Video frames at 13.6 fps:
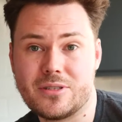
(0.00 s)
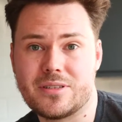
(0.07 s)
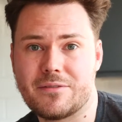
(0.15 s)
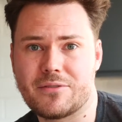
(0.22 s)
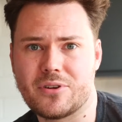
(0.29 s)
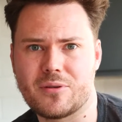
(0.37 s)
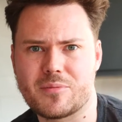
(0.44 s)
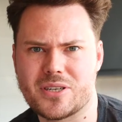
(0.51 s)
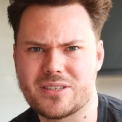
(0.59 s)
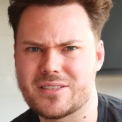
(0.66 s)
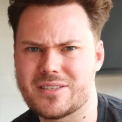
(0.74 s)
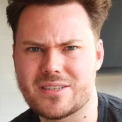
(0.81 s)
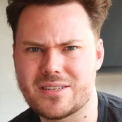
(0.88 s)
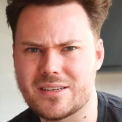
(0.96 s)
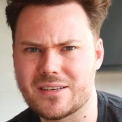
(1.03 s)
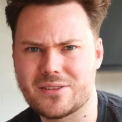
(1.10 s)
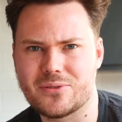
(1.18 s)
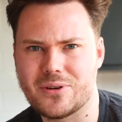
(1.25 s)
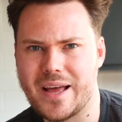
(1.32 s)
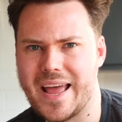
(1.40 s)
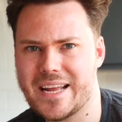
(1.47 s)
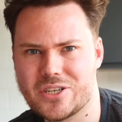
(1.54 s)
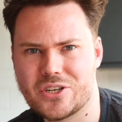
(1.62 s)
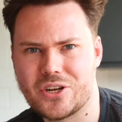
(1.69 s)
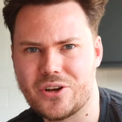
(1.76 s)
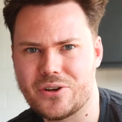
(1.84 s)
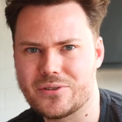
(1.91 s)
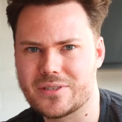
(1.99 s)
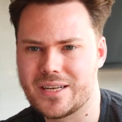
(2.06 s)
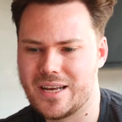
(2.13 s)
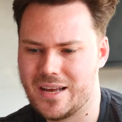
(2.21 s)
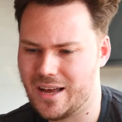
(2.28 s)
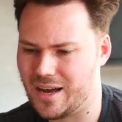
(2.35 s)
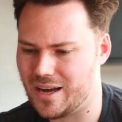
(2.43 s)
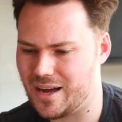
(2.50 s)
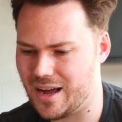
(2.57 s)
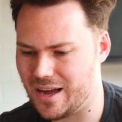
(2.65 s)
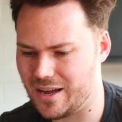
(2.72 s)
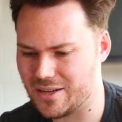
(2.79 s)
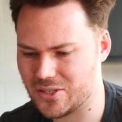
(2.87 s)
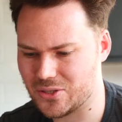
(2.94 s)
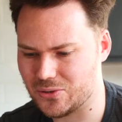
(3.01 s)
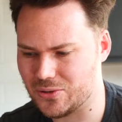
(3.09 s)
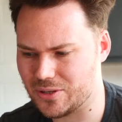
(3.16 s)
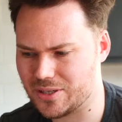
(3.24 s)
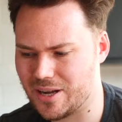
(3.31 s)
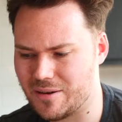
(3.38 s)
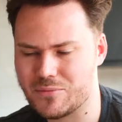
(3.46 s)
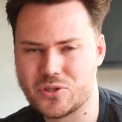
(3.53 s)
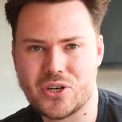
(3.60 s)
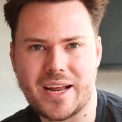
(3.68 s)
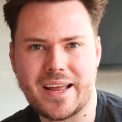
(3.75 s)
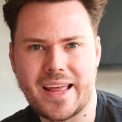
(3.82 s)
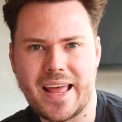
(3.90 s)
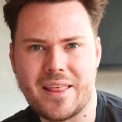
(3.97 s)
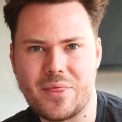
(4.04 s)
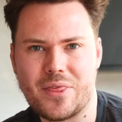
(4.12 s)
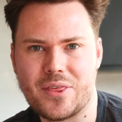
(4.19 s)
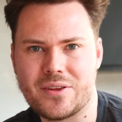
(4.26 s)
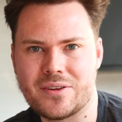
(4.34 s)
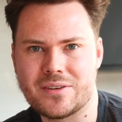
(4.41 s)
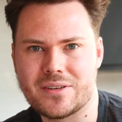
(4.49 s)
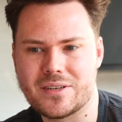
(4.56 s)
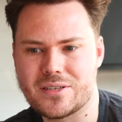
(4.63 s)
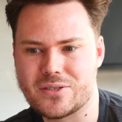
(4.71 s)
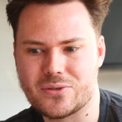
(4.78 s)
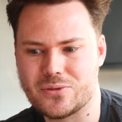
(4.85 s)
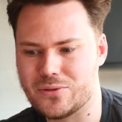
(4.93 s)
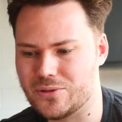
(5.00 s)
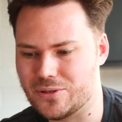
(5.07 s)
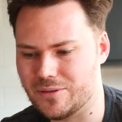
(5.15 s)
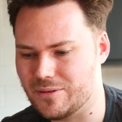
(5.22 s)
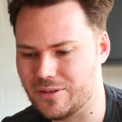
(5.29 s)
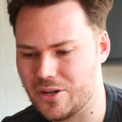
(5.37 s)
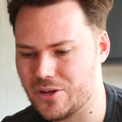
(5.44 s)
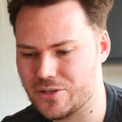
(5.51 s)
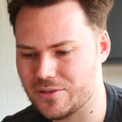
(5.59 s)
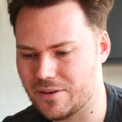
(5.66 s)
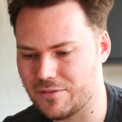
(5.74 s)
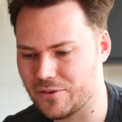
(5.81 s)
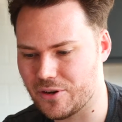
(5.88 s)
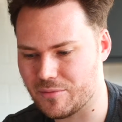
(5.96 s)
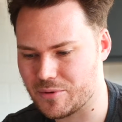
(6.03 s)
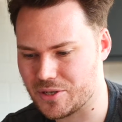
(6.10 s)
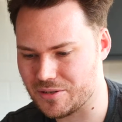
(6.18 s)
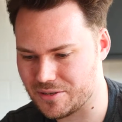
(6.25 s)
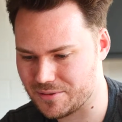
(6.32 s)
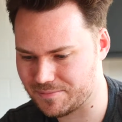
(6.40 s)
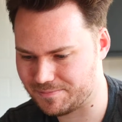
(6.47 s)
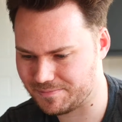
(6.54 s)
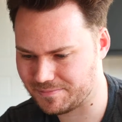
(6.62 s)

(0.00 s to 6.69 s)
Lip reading: of different options, and I thought Edgecoat, I saw gum tragacanthon, I saw loads of different options.